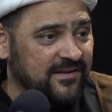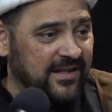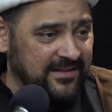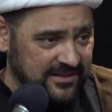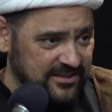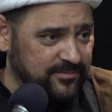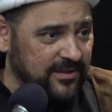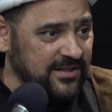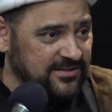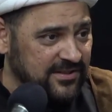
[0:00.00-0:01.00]
in these
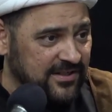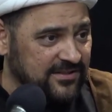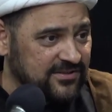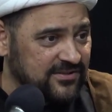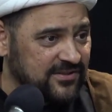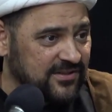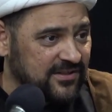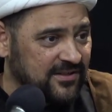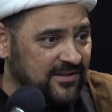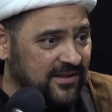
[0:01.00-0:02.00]
places
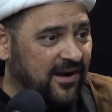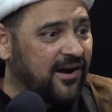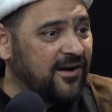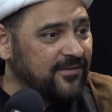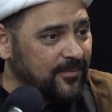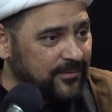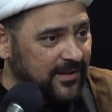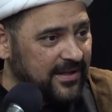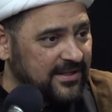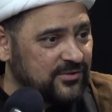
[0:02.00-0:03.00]
are the
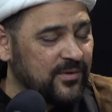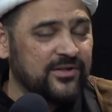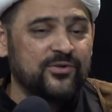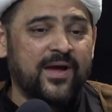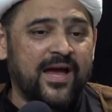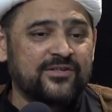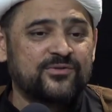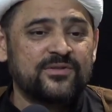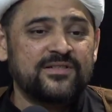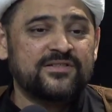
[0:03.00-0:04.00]
place where you
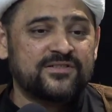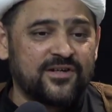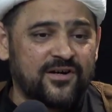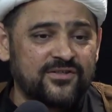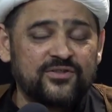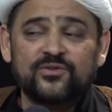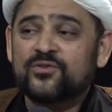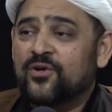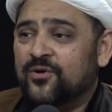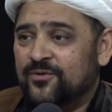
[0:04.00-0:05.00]
actually start to
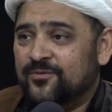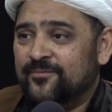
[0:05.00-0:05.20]
grow.